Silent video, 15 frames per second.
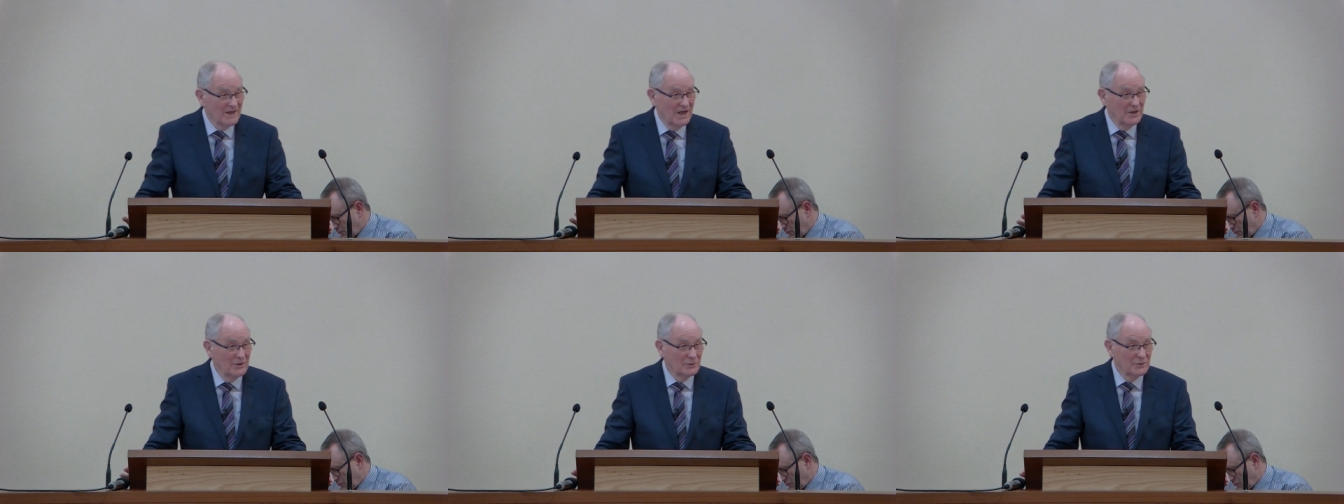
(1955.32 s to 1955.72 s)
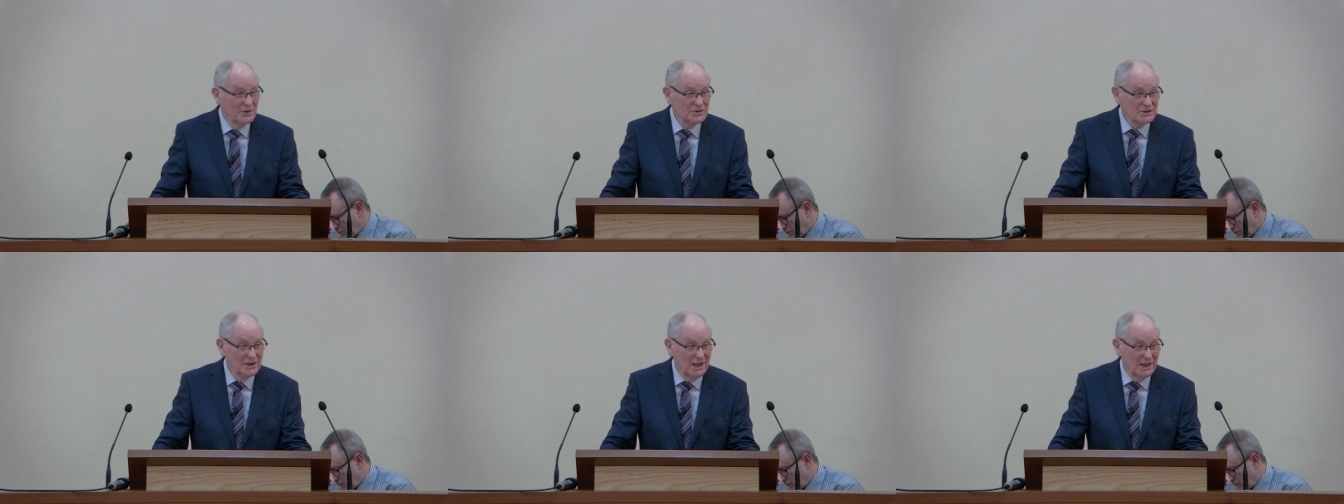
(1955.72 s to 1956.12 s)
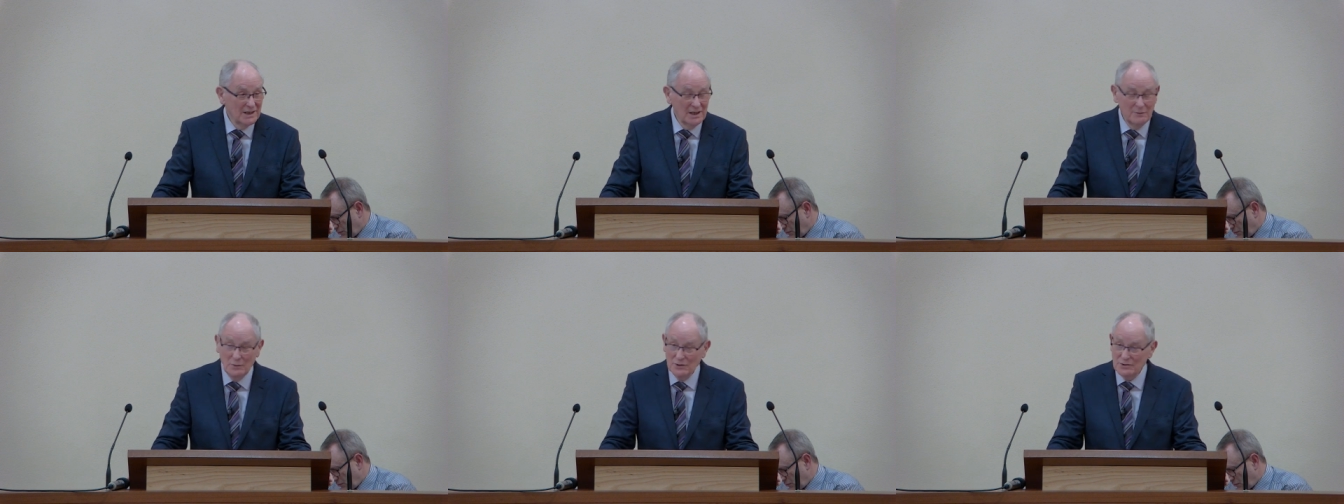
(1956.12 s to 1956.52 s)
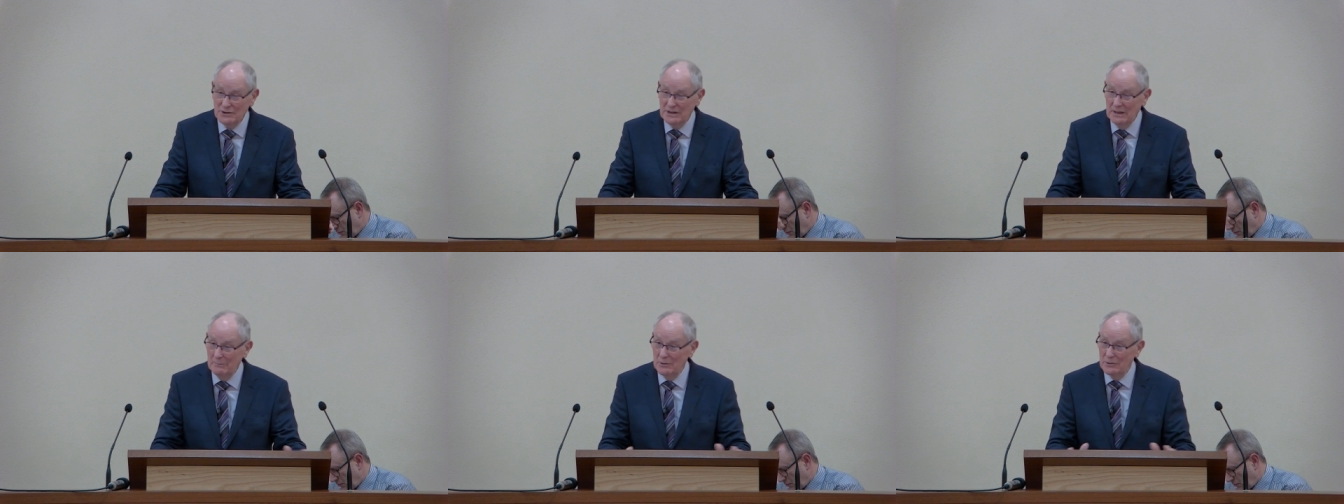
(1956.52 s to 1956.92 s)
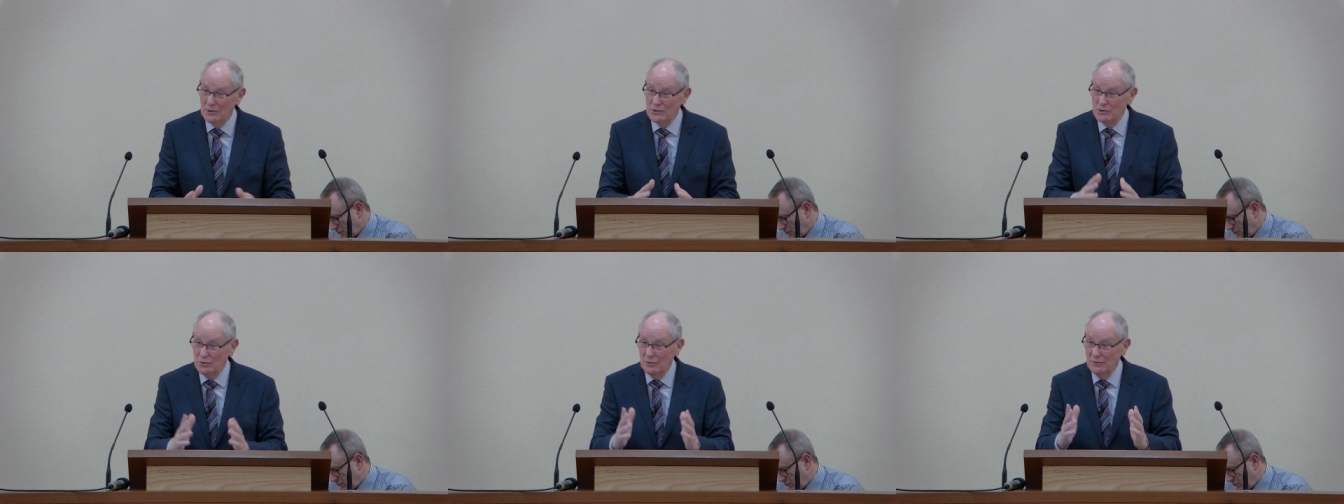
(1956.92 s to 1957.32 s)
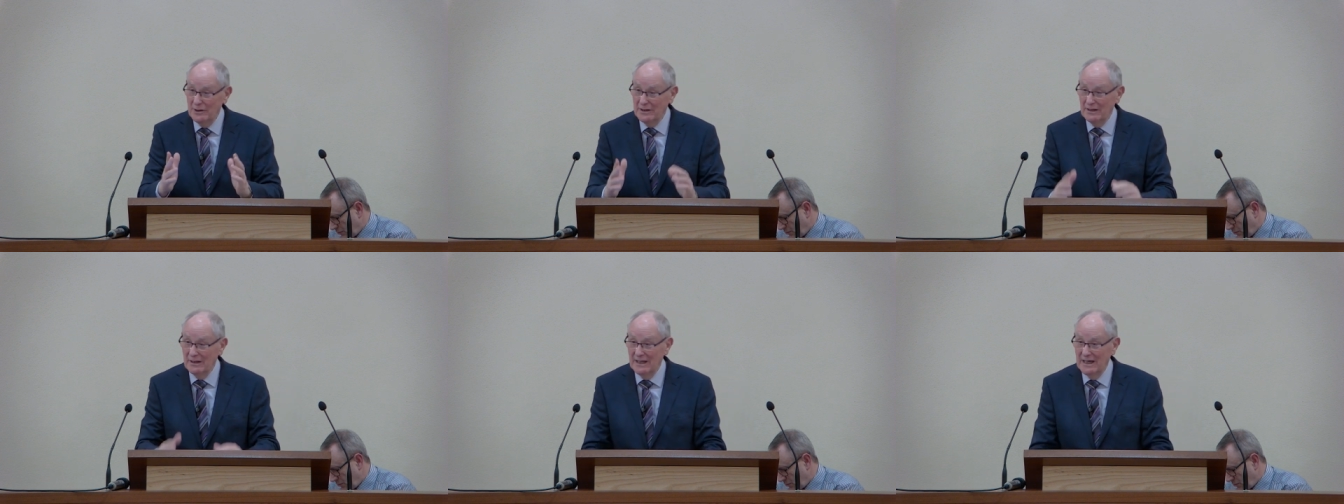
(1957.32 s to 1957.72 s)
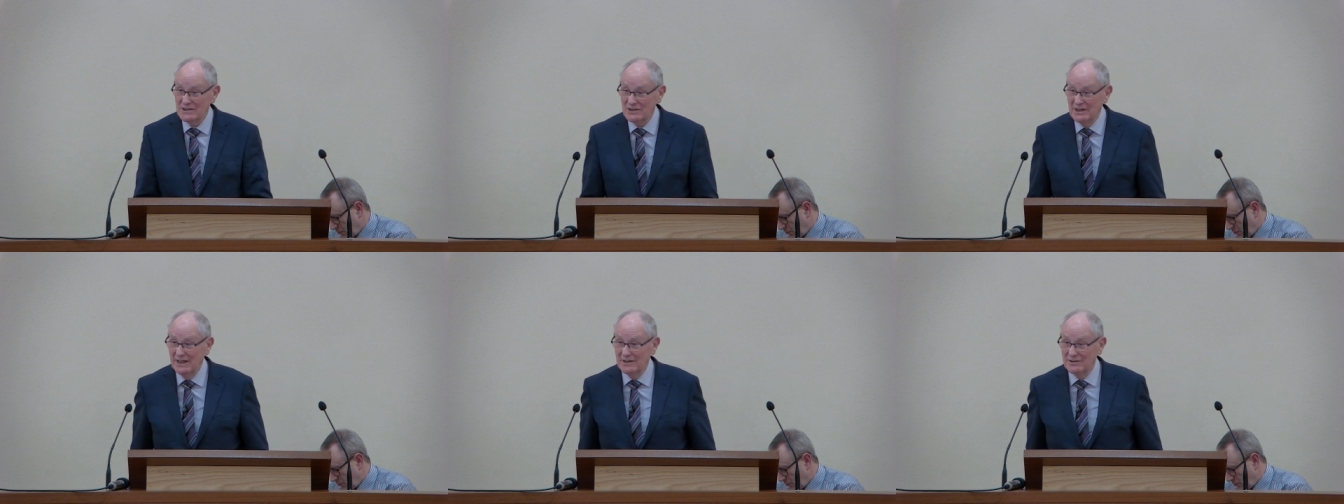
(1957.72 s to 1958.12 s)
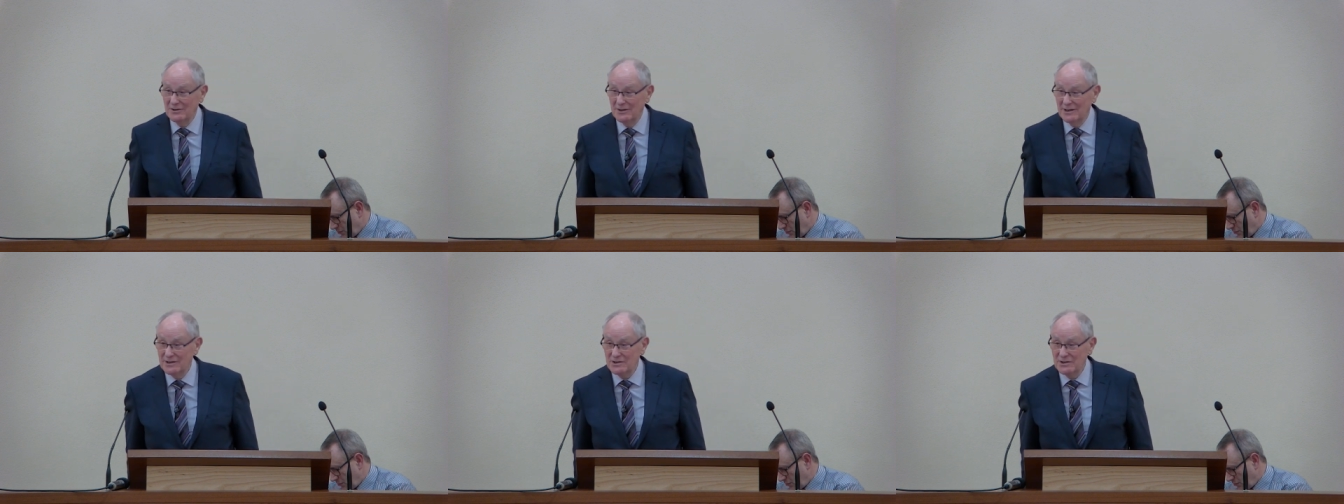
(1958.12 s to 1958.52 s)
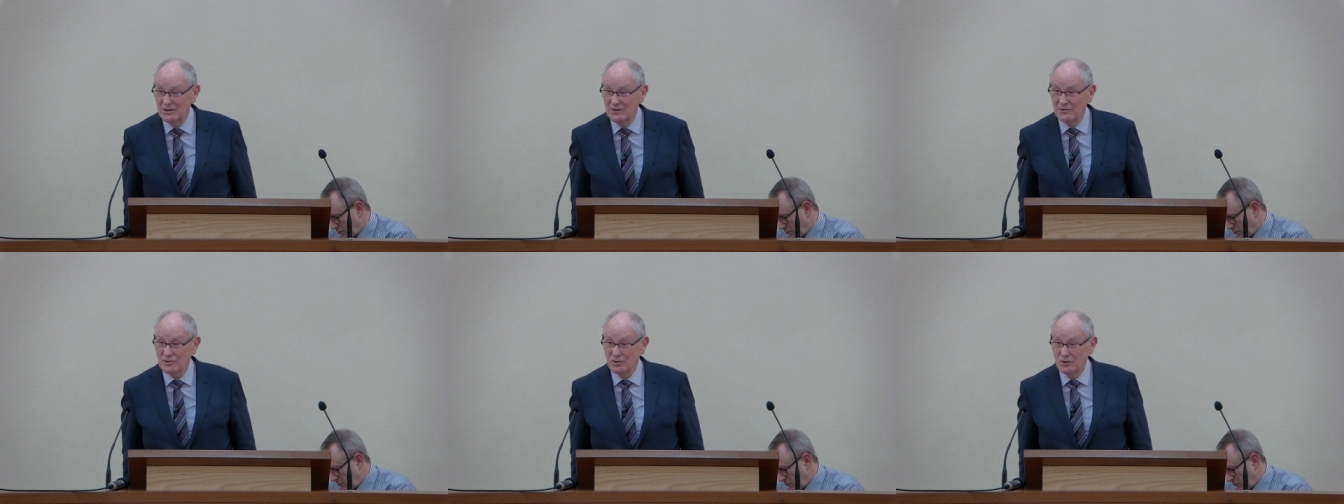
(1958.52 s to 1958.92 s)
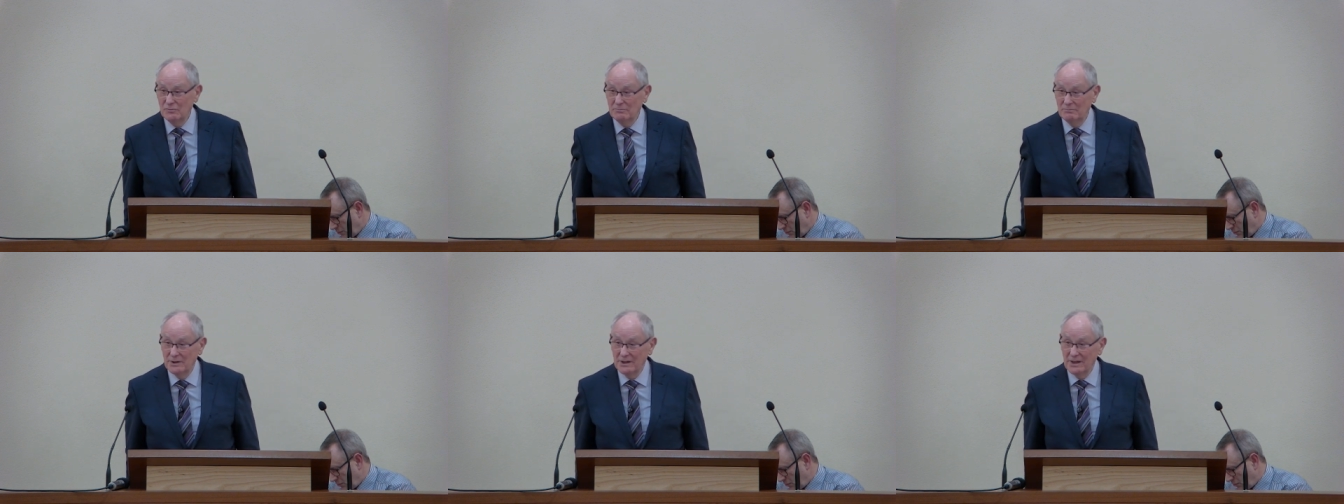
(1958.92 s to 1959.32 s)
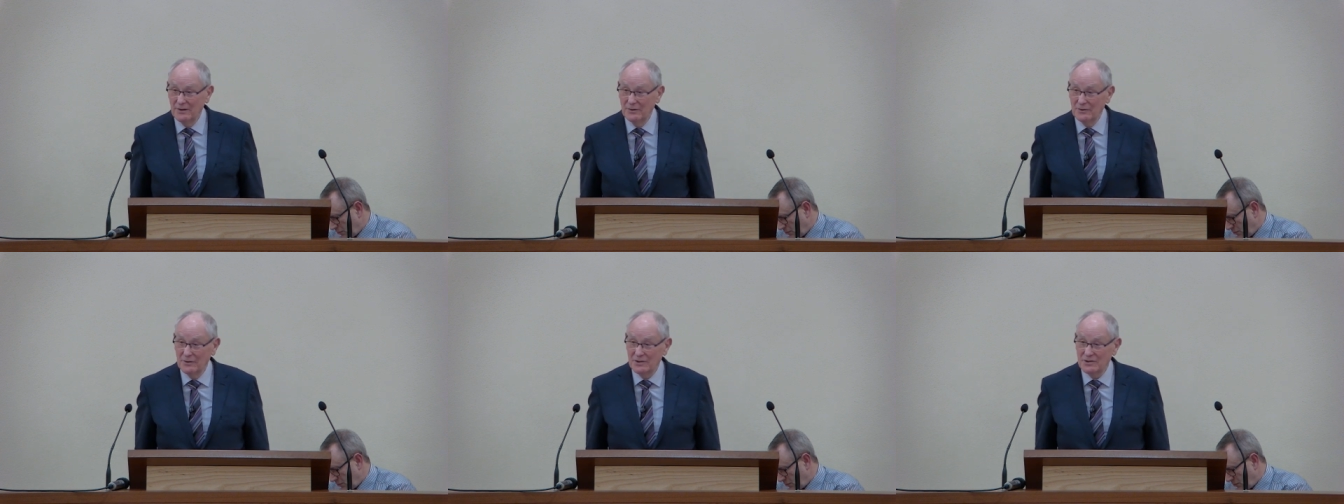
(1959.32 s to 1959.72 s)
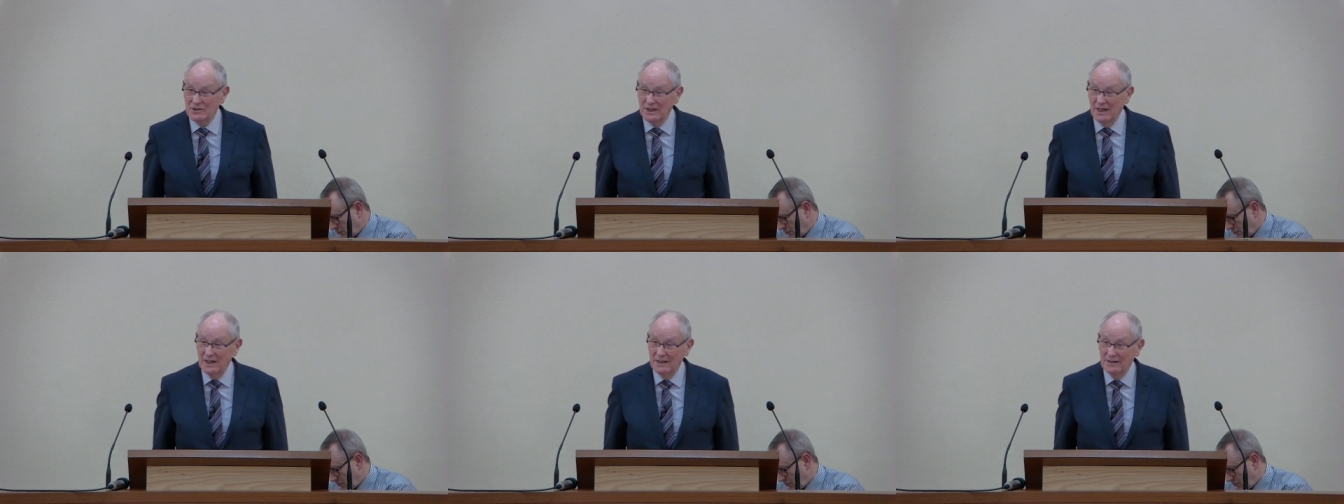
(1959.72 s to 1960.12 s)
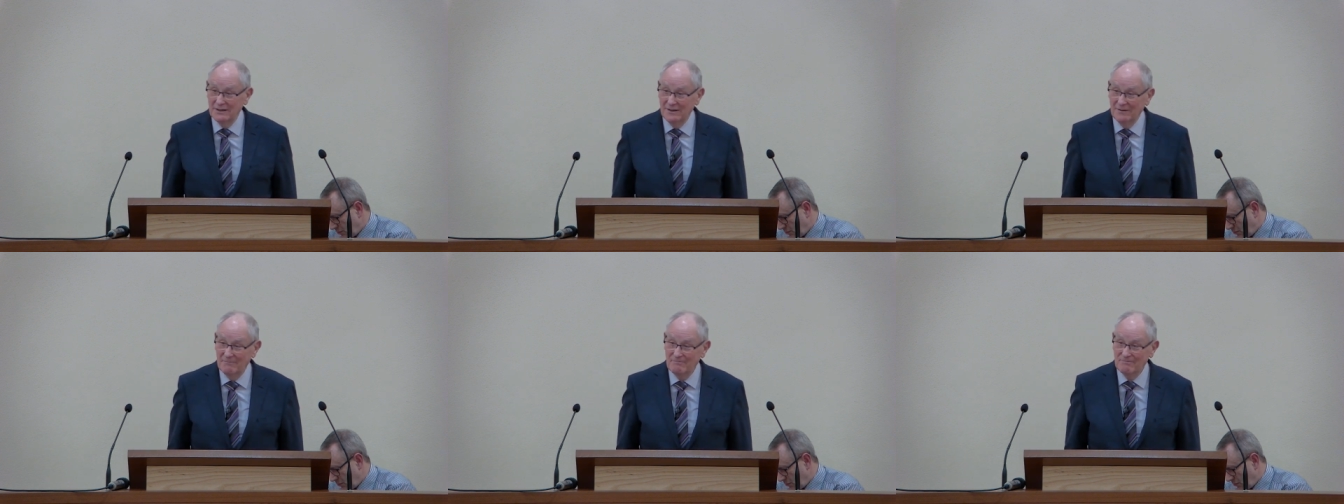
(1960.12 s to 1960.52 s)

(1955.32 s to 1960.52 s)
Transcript: I understand. I wasn't able to tune in last night to listen on Zoom, but I understand.